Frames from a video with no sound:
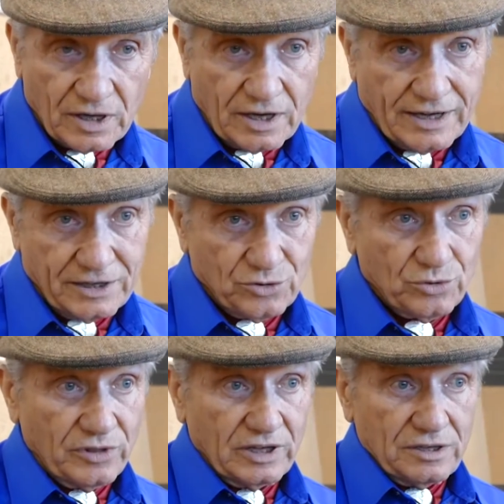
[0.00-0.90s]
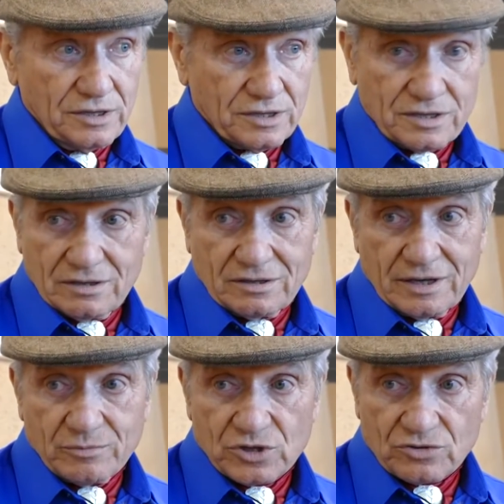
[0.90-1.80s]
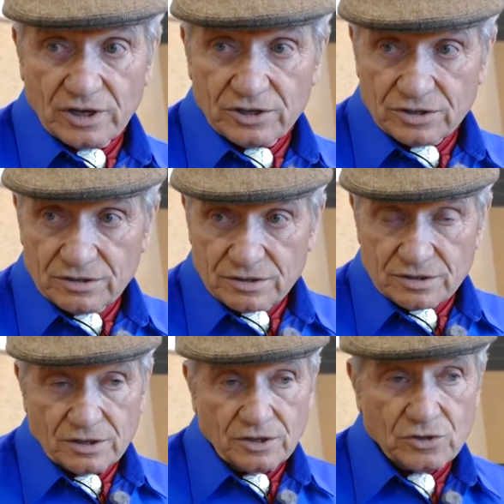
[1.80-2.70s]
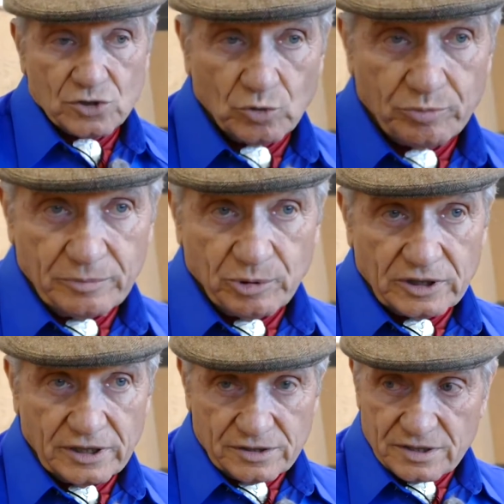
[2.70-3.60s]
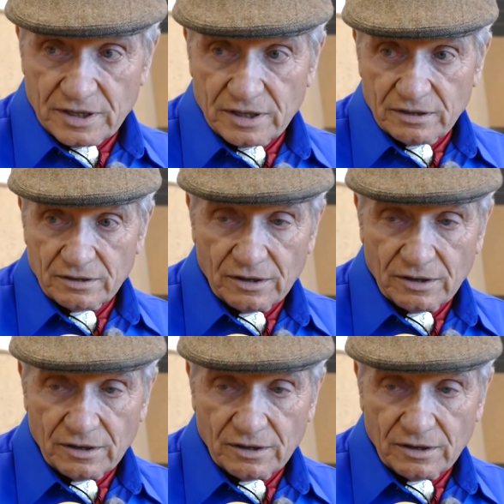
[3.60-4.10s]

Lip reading: and I do these demonstrations so people can see